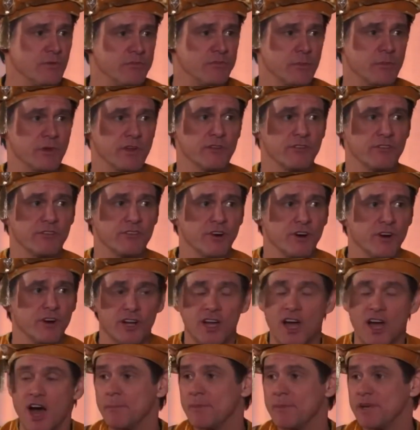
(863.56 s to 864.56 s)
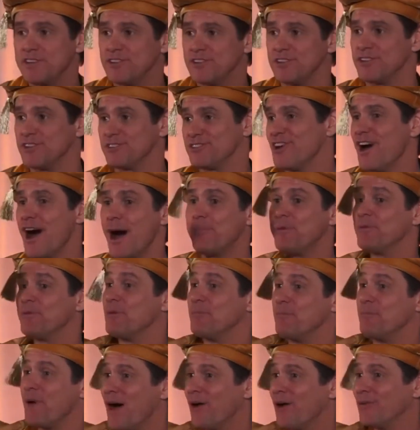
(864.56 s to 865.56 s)
from concern got me to the top
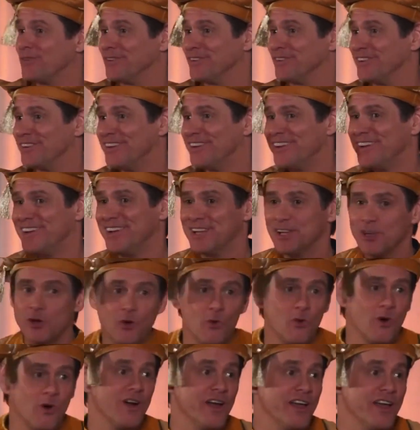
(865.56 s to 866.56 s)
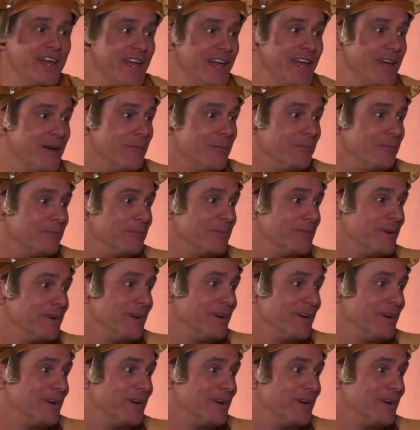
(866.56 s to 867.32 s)
of a mountain. Look where I am.